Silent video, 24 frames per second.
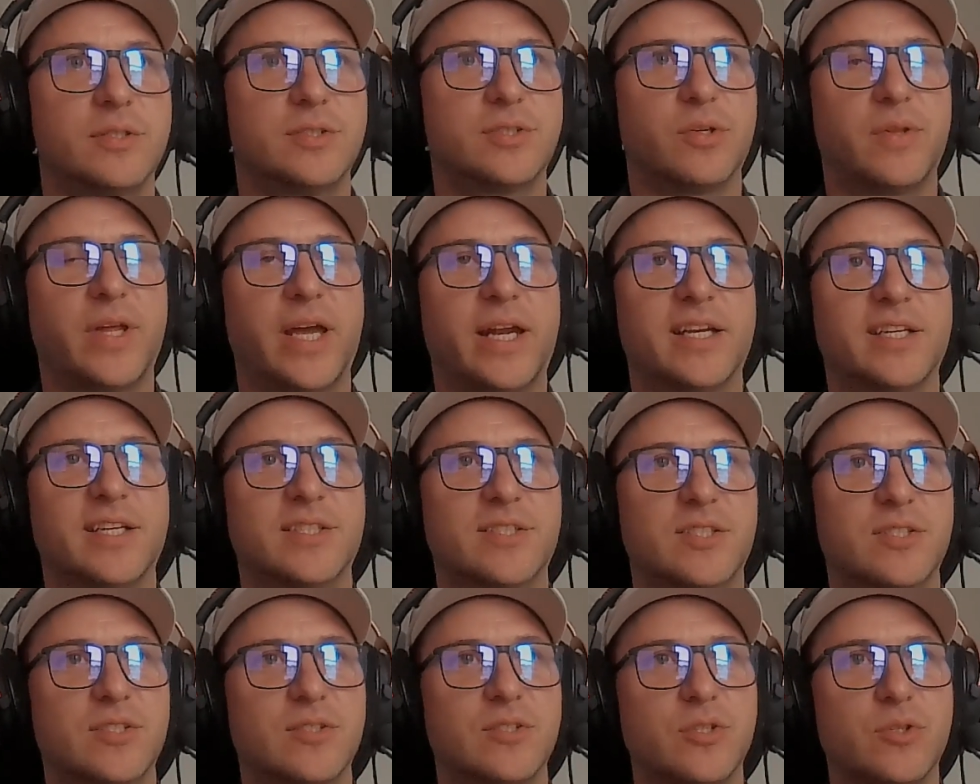So that
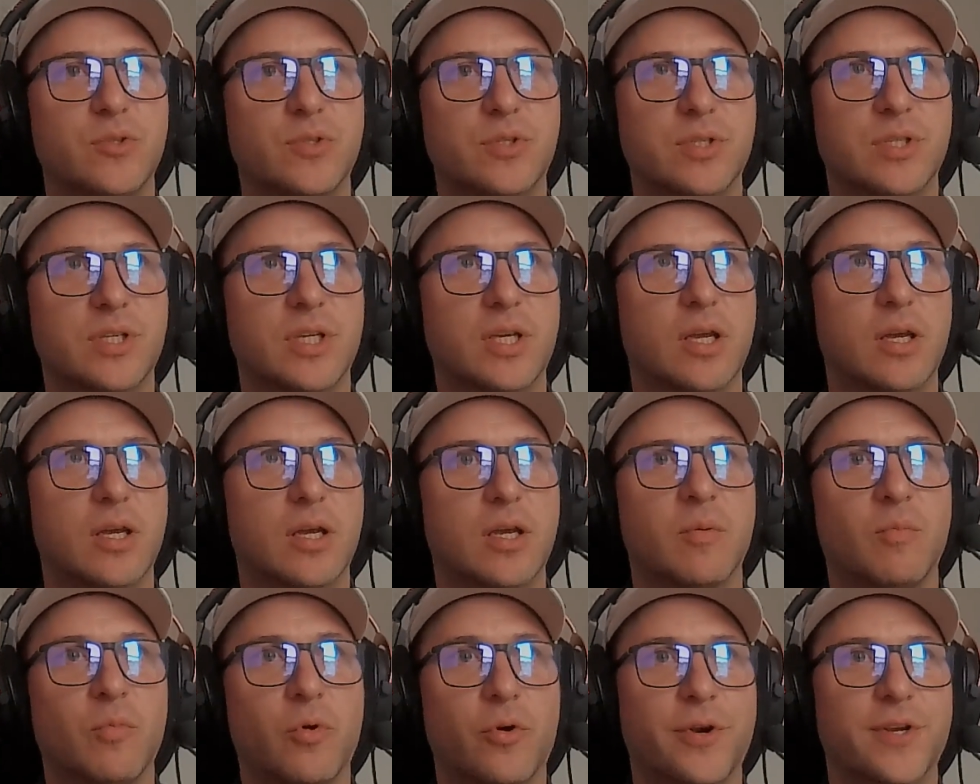is usually
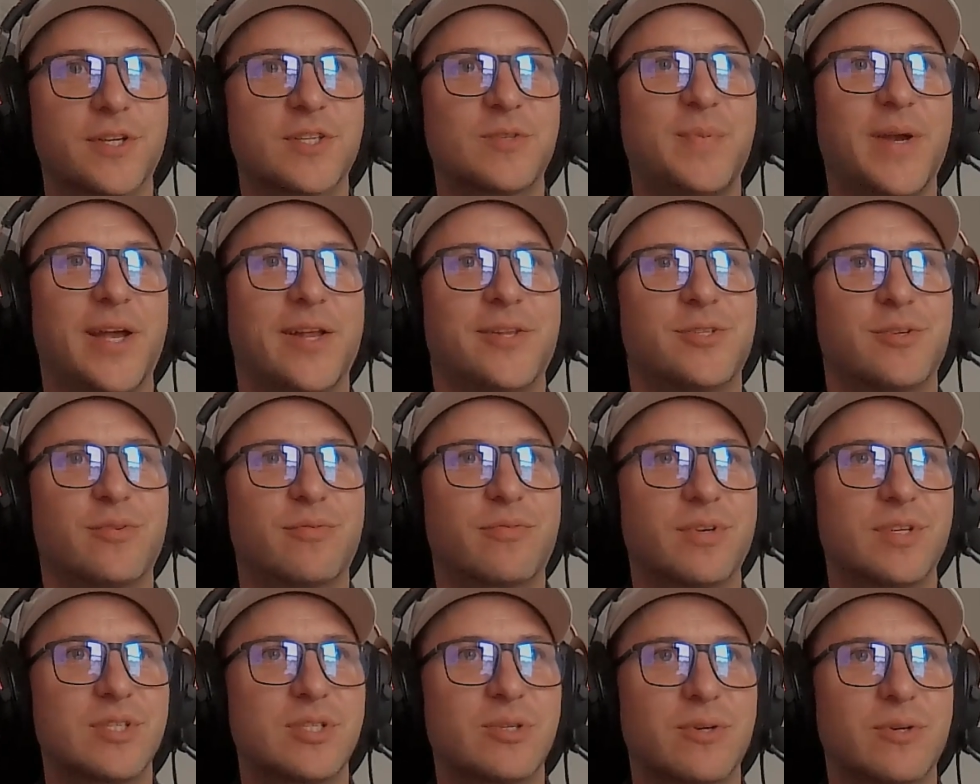a more expensive
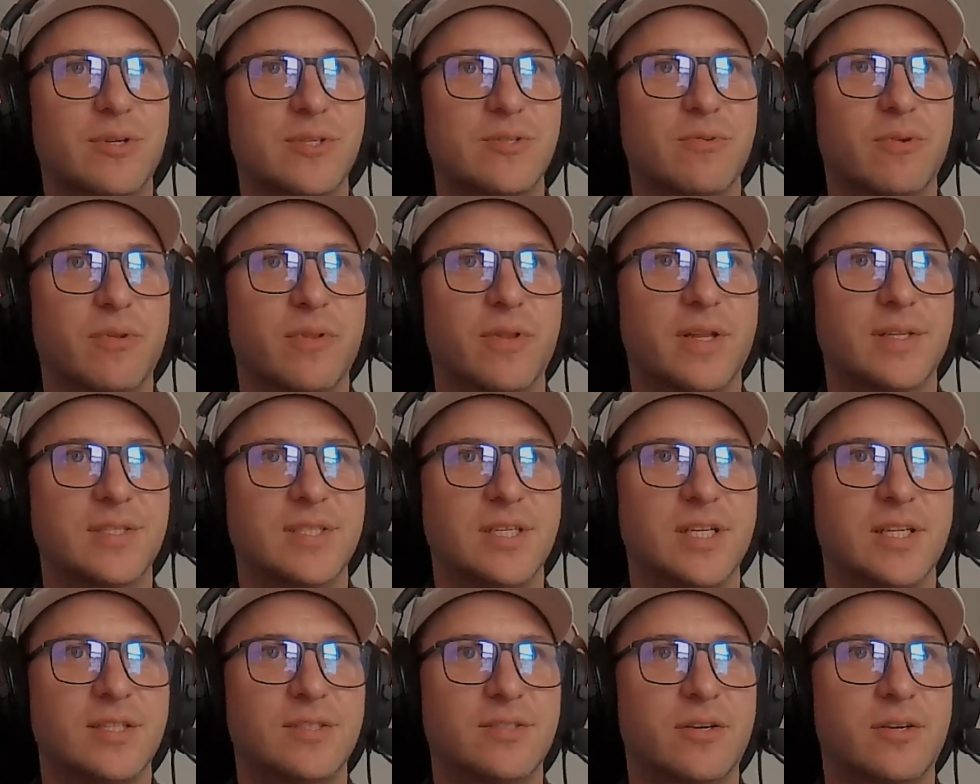resource, whether that's
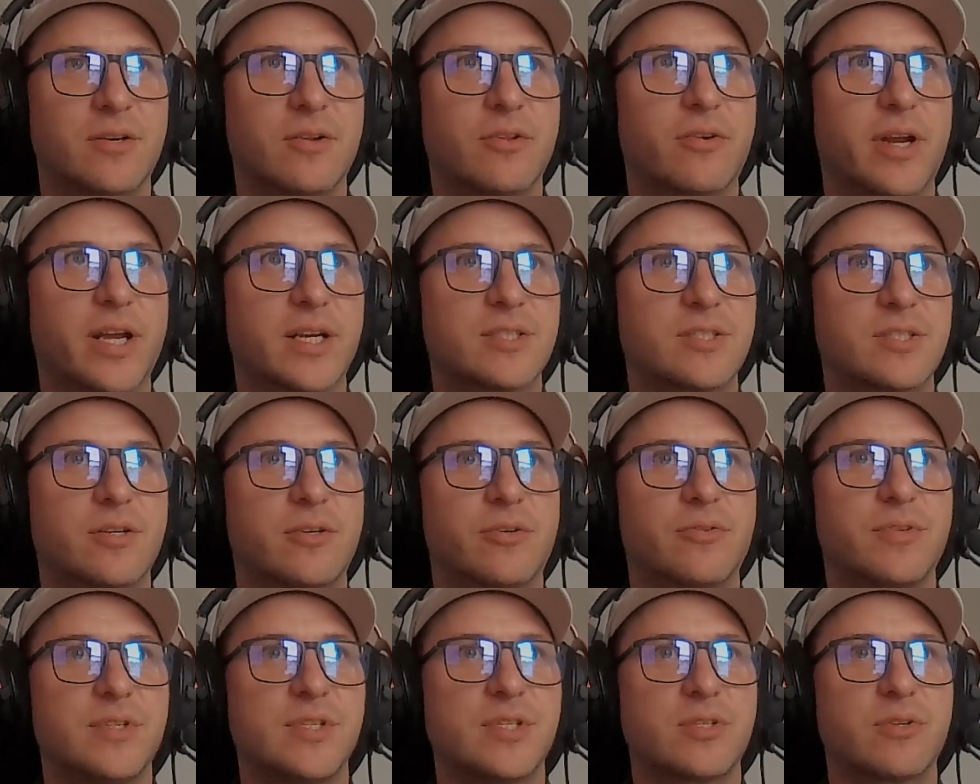an internal or
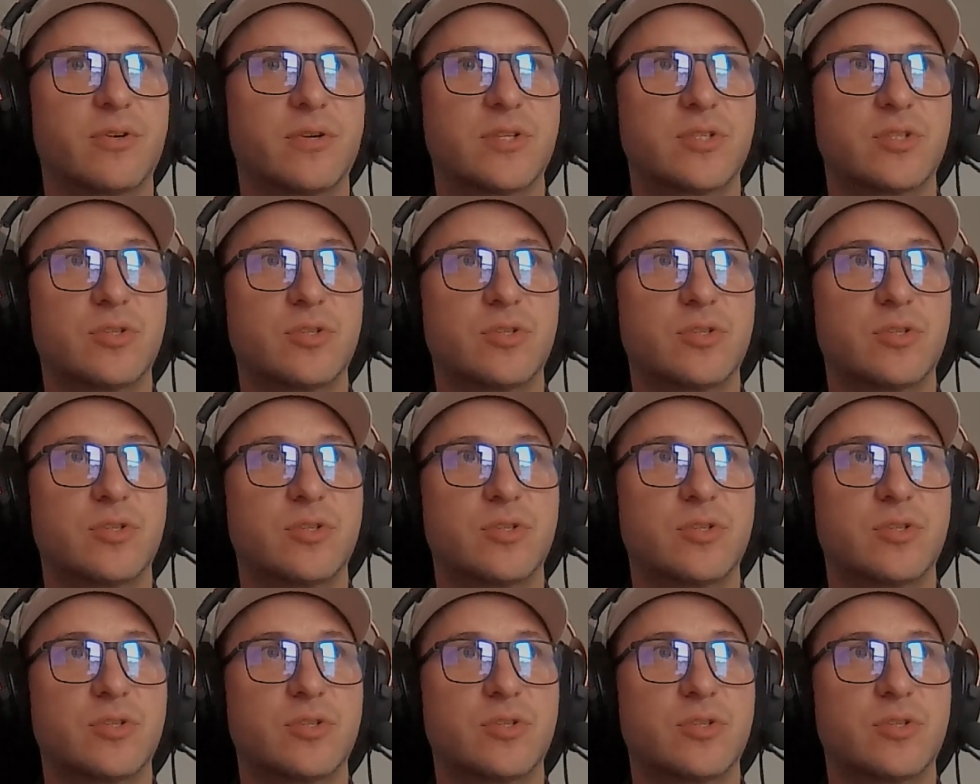external resource.